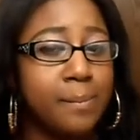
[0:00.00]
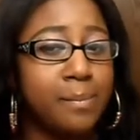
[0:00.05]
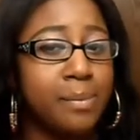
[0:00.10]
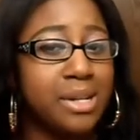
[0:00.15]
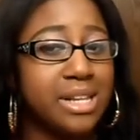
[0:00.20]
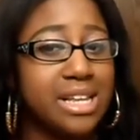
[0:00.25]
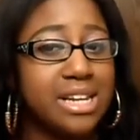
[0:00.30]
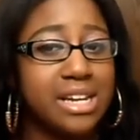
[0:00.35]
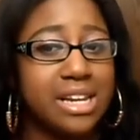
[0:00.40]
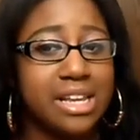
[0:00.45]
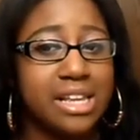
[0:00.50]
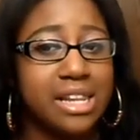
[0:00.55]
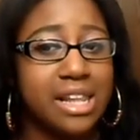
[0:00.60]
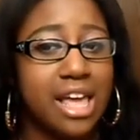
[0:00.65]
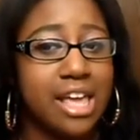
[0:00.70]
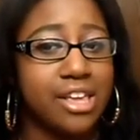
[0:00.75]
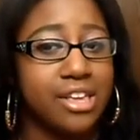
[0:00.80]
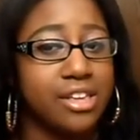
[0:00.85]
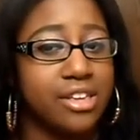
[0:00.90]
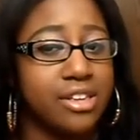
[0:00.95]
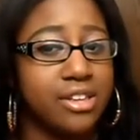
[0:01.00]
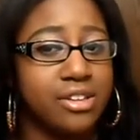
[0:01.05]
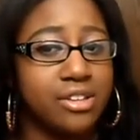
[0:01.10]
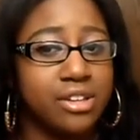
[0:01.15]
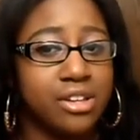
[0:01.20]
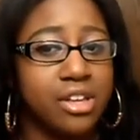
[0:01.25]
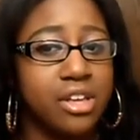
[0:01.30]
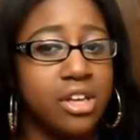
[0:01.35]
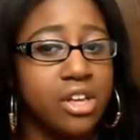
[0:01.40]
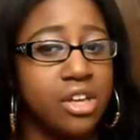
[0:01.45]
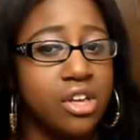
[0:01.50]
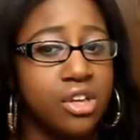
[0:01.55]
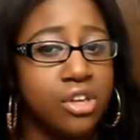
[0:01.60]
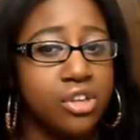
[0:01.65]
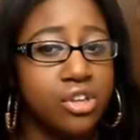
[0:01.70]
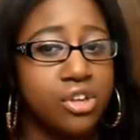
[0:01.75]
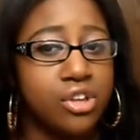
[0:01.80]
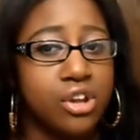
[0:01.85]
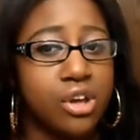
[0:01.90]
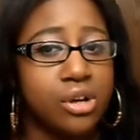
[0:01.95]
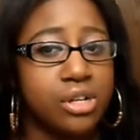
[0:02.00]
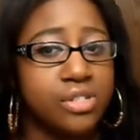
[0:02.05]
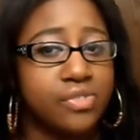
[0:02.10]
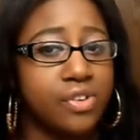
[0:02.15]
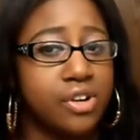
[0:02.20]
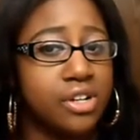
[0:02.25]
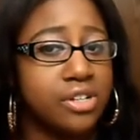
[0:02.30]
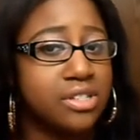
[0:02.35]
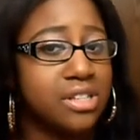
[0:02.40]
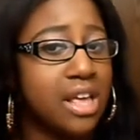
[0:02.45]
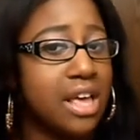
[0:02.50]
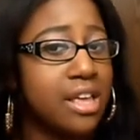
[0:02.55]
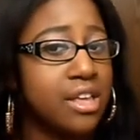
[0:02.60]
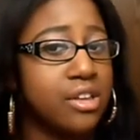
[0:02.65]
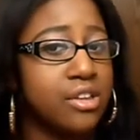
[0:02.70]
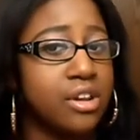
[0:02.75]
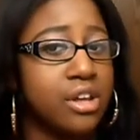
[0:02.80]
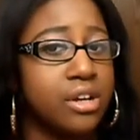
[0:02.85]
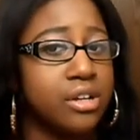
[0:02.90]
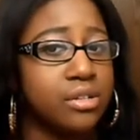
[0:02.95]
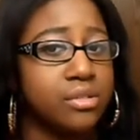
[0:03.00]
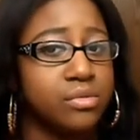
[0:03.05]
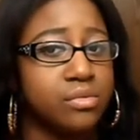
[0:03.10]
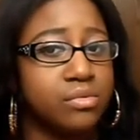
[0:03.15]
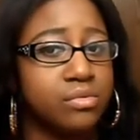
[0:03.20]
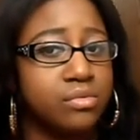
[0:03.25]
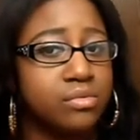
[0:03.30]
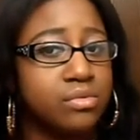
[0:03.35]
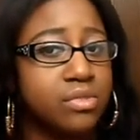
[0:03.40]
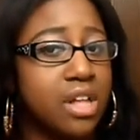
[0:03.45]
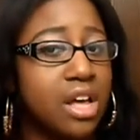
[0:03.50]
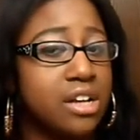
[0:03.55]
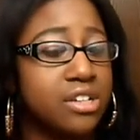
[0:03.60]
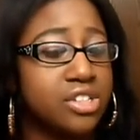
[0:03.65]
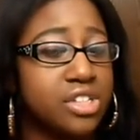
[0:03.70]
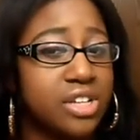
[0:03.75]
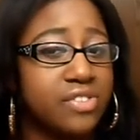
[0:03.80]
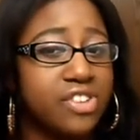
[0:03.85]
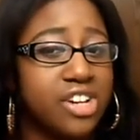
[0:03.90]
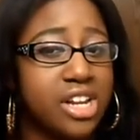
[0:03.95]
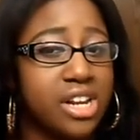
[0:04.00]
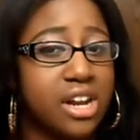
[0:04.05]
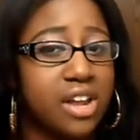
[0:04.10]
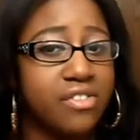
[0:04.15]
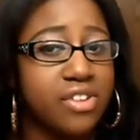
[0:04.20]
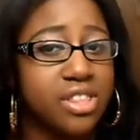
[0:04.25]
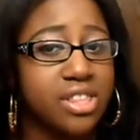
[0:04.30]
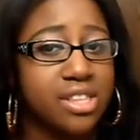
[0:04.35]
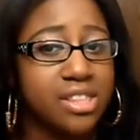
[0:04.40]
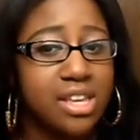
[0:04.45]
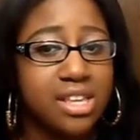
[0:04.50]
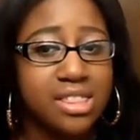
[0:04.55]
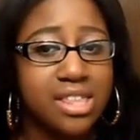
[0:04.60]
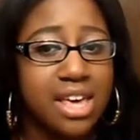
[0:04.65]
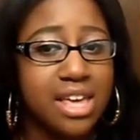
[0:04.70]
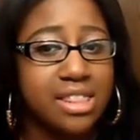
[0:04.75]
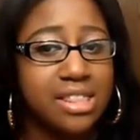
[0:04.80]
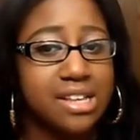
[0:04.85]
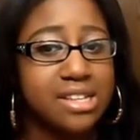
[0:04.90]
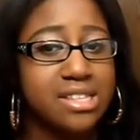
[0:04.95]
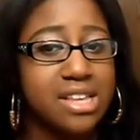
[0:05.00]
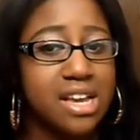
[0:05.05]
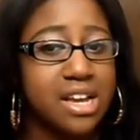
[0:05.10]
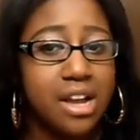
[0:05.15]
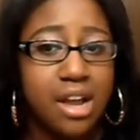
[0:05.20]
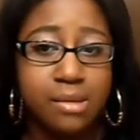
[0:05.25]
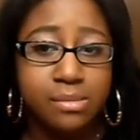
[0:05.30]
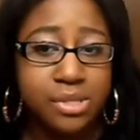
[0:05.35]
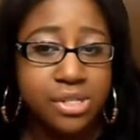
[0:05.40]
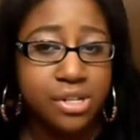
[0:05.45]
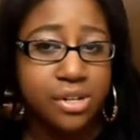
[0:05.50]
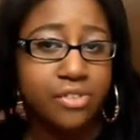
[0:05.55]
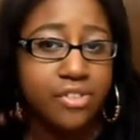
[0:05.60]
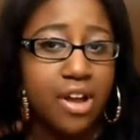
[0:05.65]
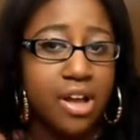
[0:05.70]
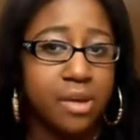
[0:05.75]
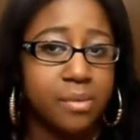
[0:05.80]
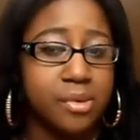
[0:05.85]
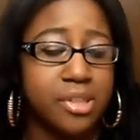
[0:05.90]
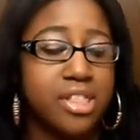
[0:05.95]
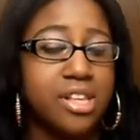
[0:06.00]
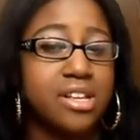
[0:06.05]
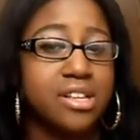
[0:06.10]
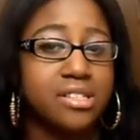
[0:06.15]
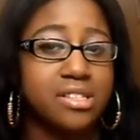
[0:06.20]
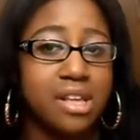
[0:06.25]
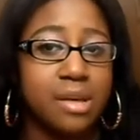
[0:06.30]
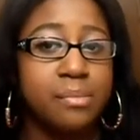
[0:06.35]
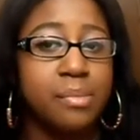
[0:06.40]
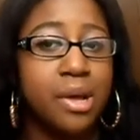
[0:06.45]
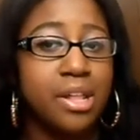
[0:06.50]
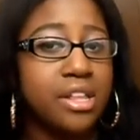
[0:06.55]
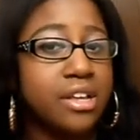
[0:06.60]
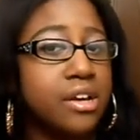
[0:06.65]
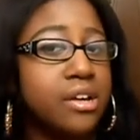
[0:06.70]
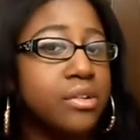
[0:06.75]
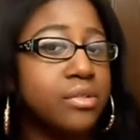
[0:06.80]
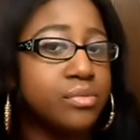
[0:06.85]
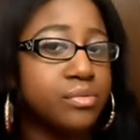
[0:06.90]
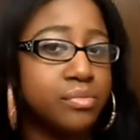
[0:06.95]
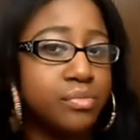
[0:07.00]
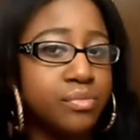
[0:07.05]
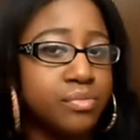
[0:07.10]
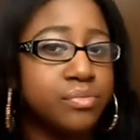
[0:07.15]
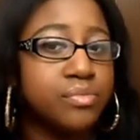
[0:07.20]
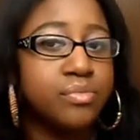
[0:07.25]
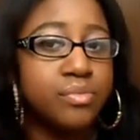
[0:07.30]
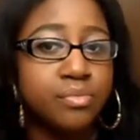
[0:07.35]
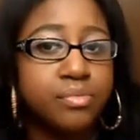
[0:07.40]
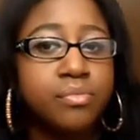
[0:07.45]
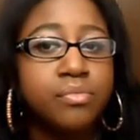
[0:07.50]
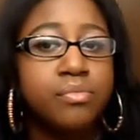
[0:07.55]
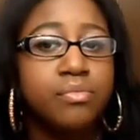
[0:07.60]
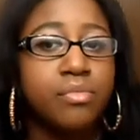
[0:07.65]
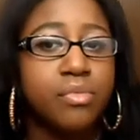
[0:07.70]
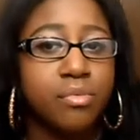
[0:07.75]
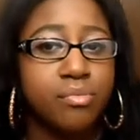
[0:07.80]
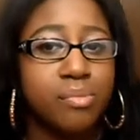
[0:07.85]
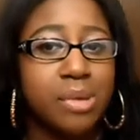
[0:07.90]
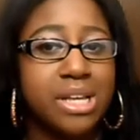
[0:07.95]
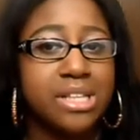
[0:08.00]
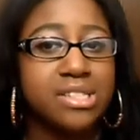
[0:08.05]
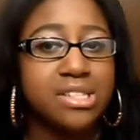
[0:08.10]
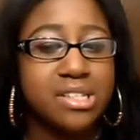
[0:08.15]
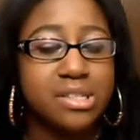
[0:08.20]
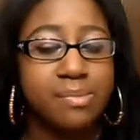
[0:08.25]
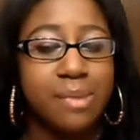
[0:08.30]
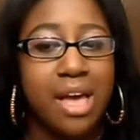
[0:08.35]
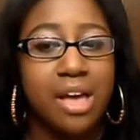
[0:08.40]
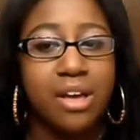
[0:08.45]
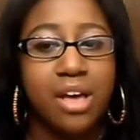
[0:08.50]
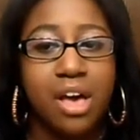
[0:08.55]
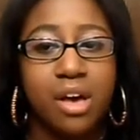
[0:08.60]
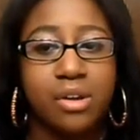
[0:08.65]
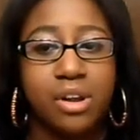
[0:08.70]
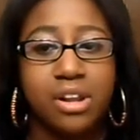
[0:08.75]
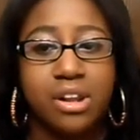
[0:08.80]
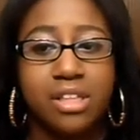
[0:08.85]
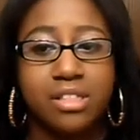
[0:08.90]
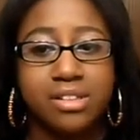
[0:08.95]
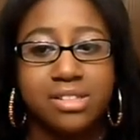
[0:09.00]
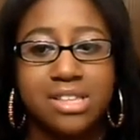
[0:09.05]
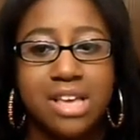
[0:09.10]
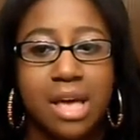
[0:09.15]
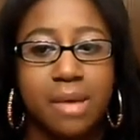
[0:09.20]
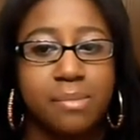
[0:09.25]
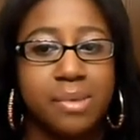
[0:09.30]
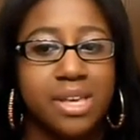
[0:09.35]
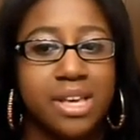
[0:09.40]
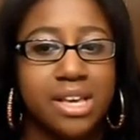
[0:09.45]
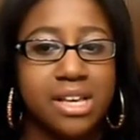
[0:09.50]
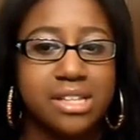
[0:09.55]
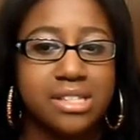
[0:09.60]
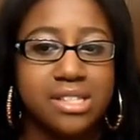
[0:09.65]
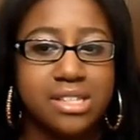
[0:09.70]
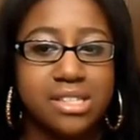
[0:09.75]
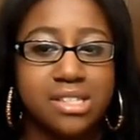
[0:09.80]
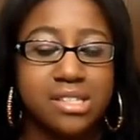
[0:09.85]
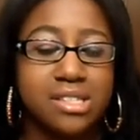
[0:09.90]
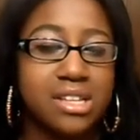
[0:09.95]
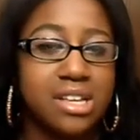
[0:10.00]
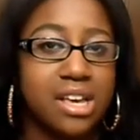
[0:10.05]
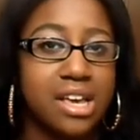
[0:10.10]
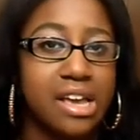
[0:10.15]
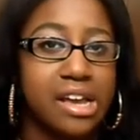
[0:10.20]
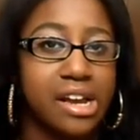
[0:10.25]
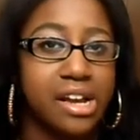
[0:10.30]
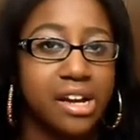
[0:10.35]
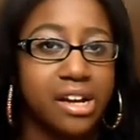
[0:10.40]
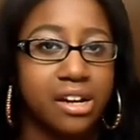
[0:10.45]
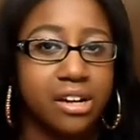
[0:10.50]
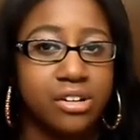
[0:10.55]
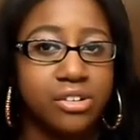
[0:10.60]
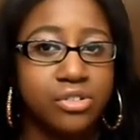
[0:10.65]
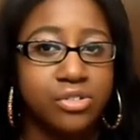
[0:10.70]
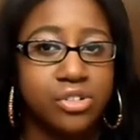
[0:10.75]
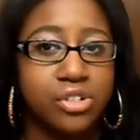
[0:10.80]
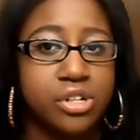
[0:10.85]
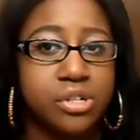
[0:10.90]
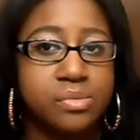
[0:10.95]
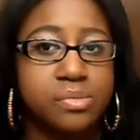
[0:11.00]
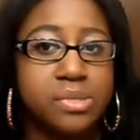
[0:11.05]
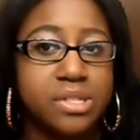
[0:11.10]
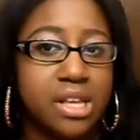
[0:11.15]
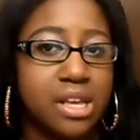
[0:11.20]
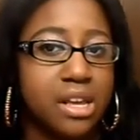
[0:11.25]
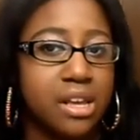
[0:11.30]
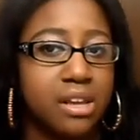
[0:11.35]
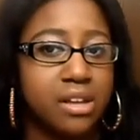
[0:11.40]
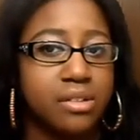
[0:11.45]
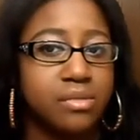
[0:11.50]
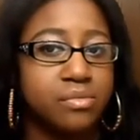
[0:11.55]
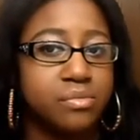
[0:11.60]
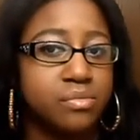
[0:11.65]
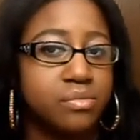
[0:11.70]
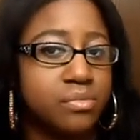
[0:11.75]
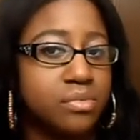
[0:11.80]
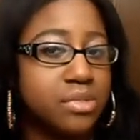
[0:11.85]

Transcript: blending, like, you know, as far as like, you know, longevity and everything like that, this hair, I'm still rocking with this. I'm probably gonna bust this back out another time because this is good hair, you know what I'm saying?